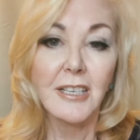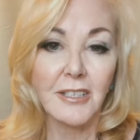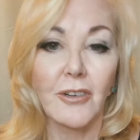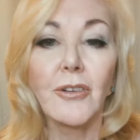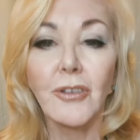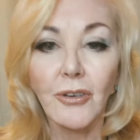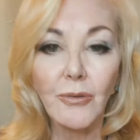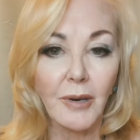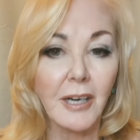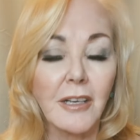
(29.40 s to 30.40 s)
So you
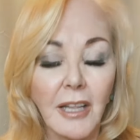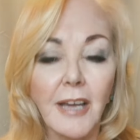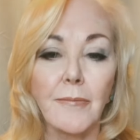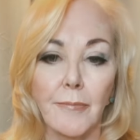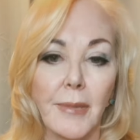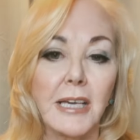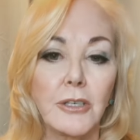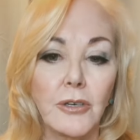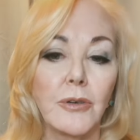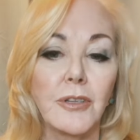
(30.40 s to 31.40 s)
want to like make
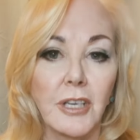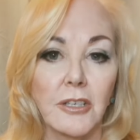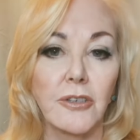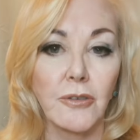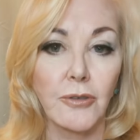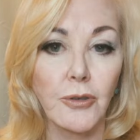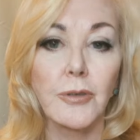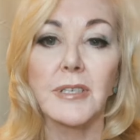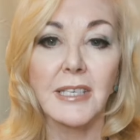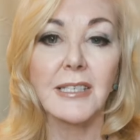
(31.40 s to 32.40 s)
sure that you
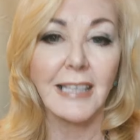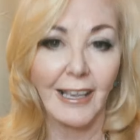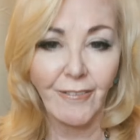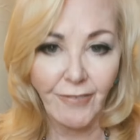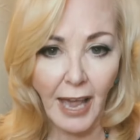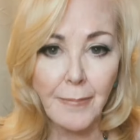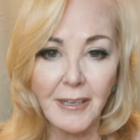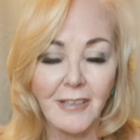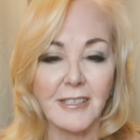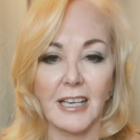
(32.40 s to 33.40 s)
use this
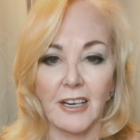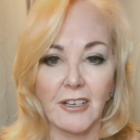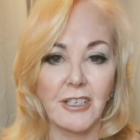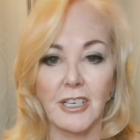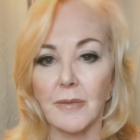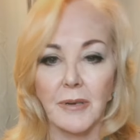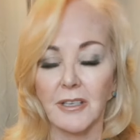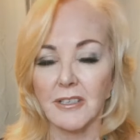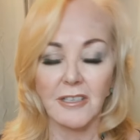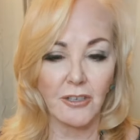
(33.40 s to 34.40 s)
fabulous energy,
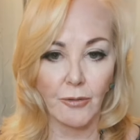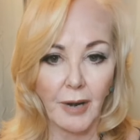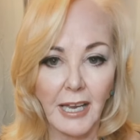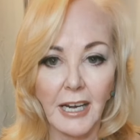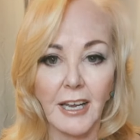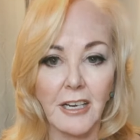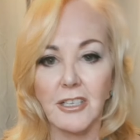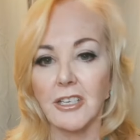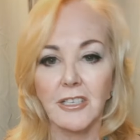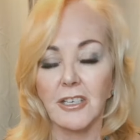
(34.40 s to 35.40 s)
because it's great
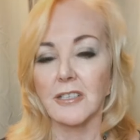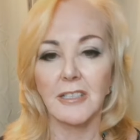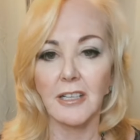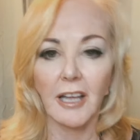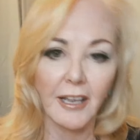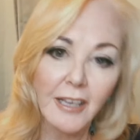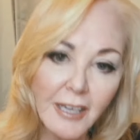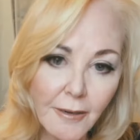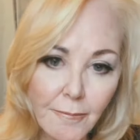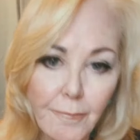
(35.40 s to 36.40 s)
energy just to like
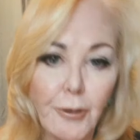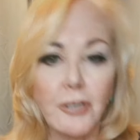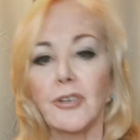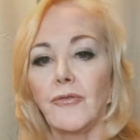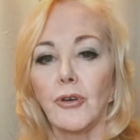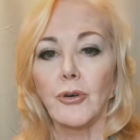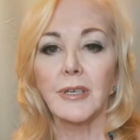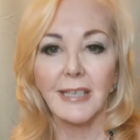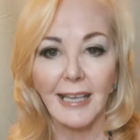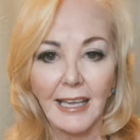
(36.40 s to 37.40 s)
push
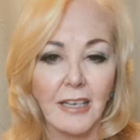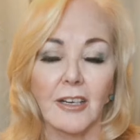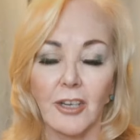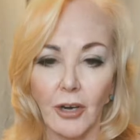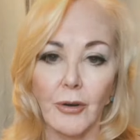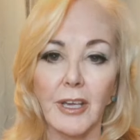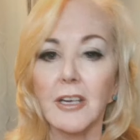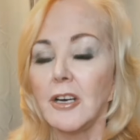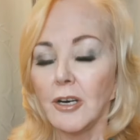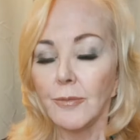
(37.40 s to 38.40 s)
forward, to get
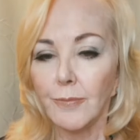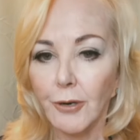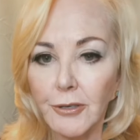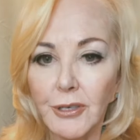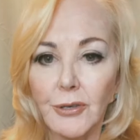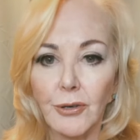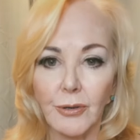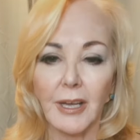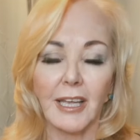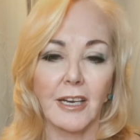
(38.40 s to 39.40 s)
going, push
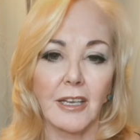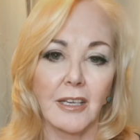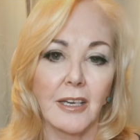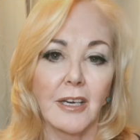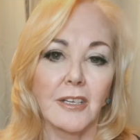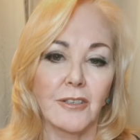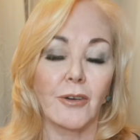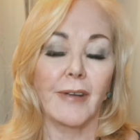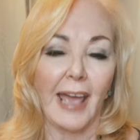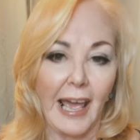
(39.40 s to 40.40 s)
through any
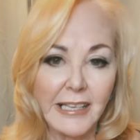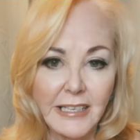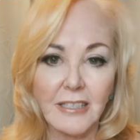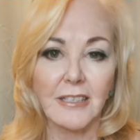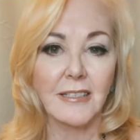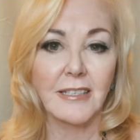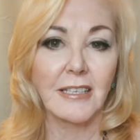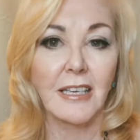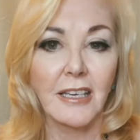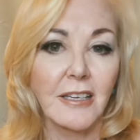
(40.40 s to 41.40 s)
sort of
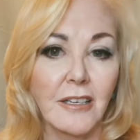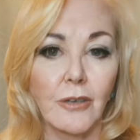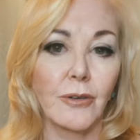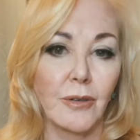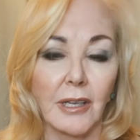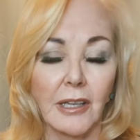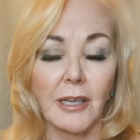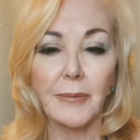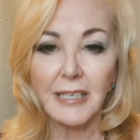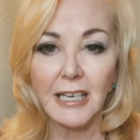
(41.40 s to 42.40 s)
hesitancy or
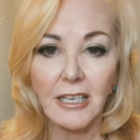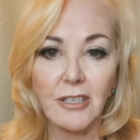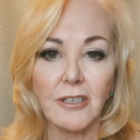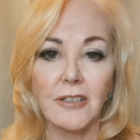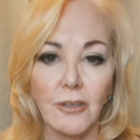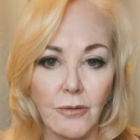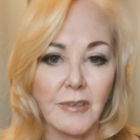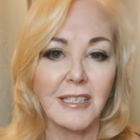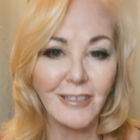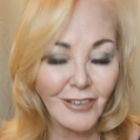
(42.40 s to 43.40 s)
limitations or
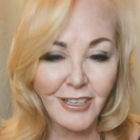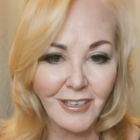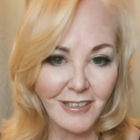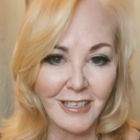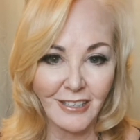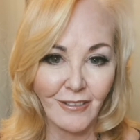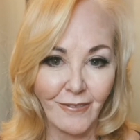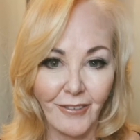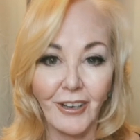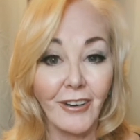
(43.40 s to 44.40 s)
restrictions that you
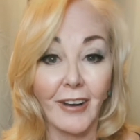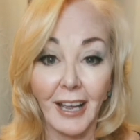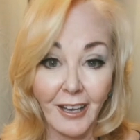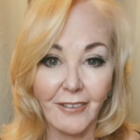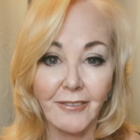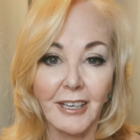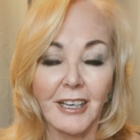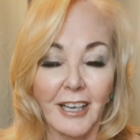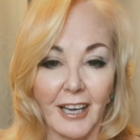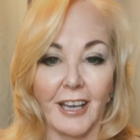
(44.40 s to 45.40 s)
feel you have,
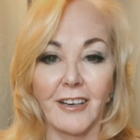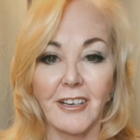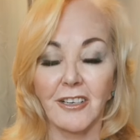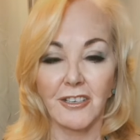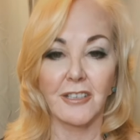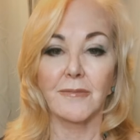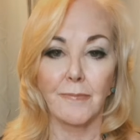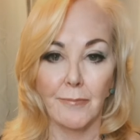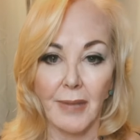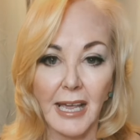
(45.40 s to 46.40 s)
and just
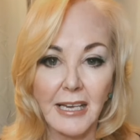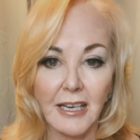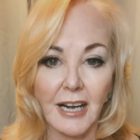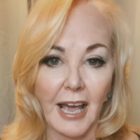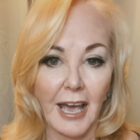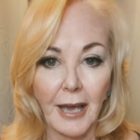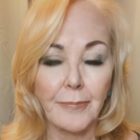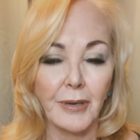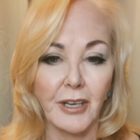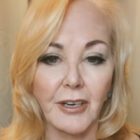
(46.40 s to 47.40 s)
make it
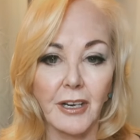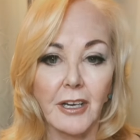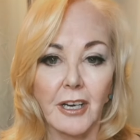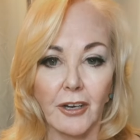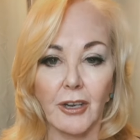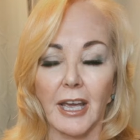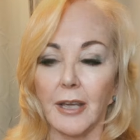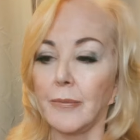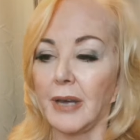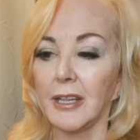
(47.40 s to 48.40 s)
happen.
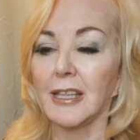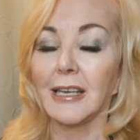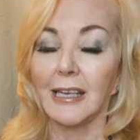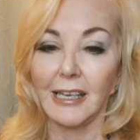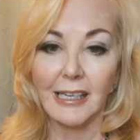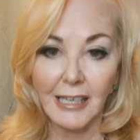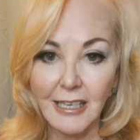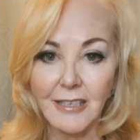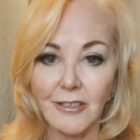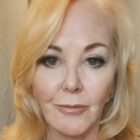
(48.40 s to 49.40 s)
Okay, but the key
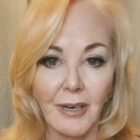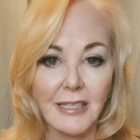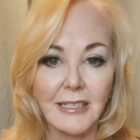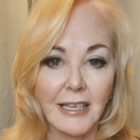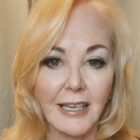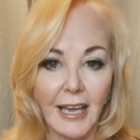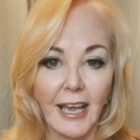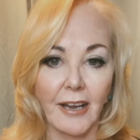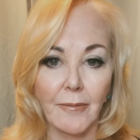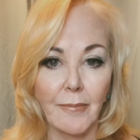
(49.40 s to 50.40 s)
is, once
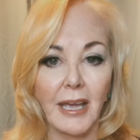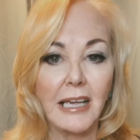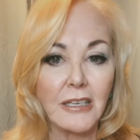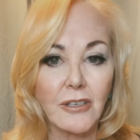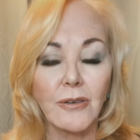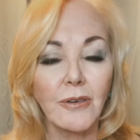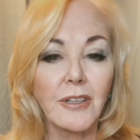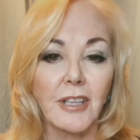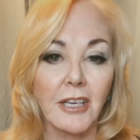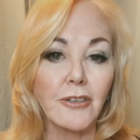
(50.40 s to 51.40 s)
again, make
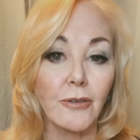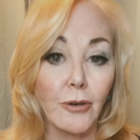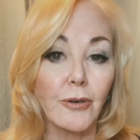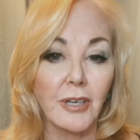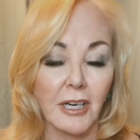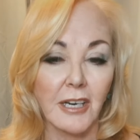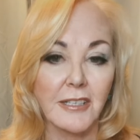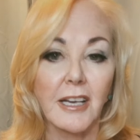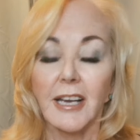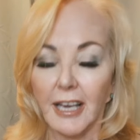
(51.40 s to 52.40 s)
sure that you're
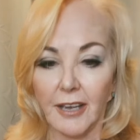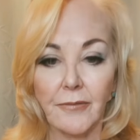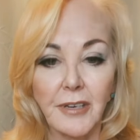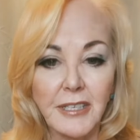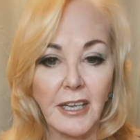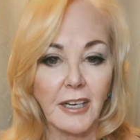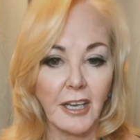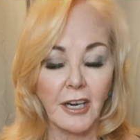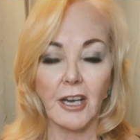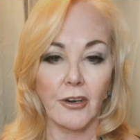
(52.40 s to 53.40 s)
organized. Every
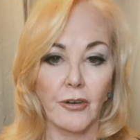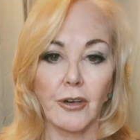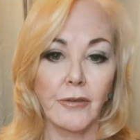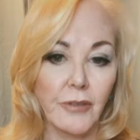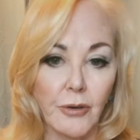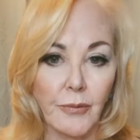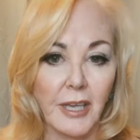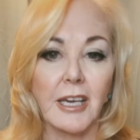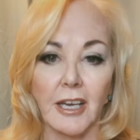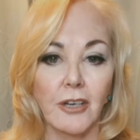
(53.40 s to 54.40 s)
Sunday night or over the
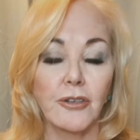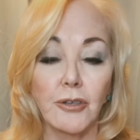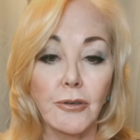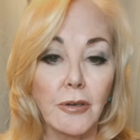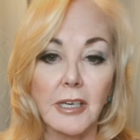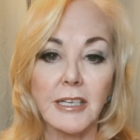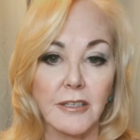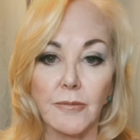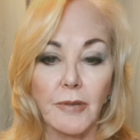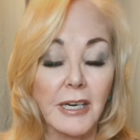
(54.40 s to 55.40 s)
weekend, do your
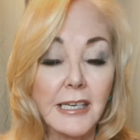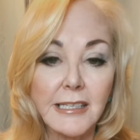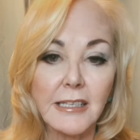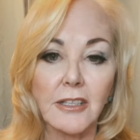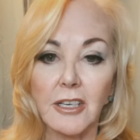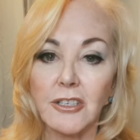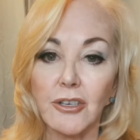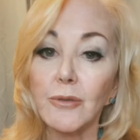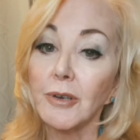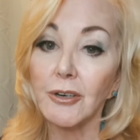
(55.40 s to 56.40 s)
list. What is it that
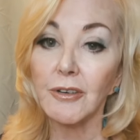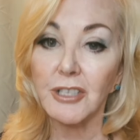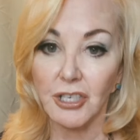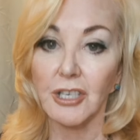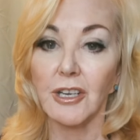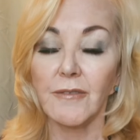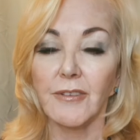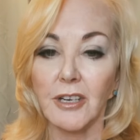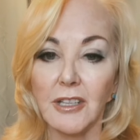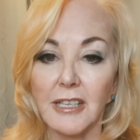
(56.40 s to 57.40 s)
you want to
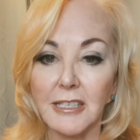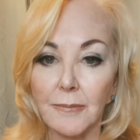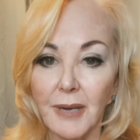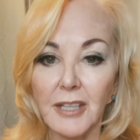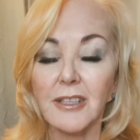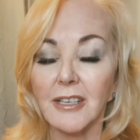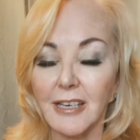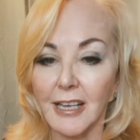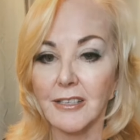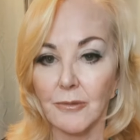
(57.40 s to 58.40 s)
achieve this month,
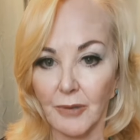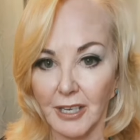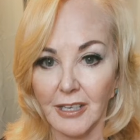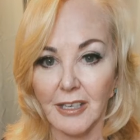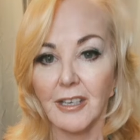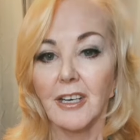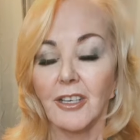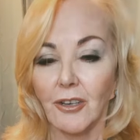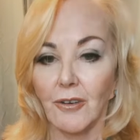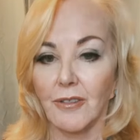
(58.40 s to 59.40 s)
next week?
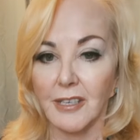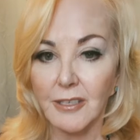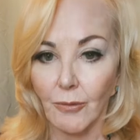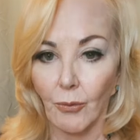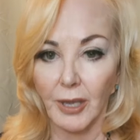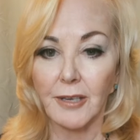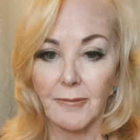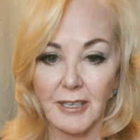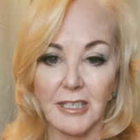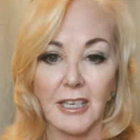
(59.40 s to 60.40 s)
You know, this week
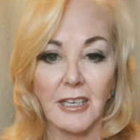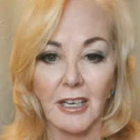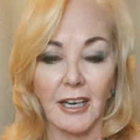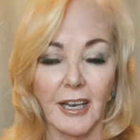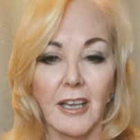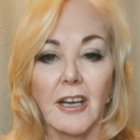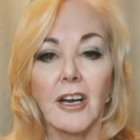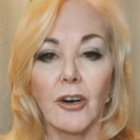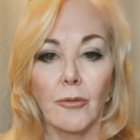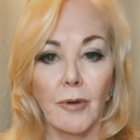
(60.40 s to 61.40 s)
particularly,
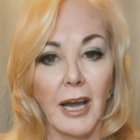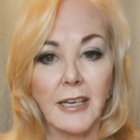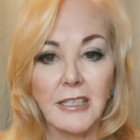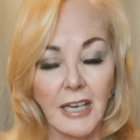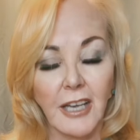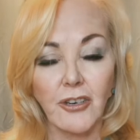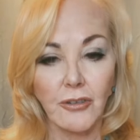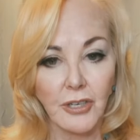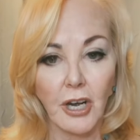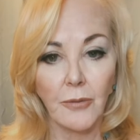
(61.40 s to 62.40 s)
write down
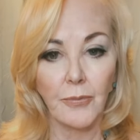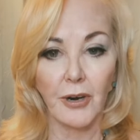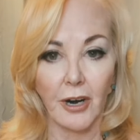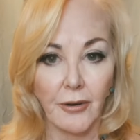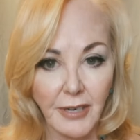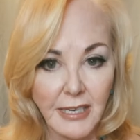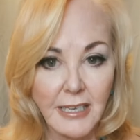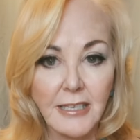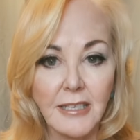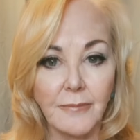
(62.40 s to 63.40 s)
your top
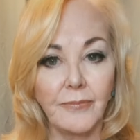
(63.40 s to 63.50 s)
priorities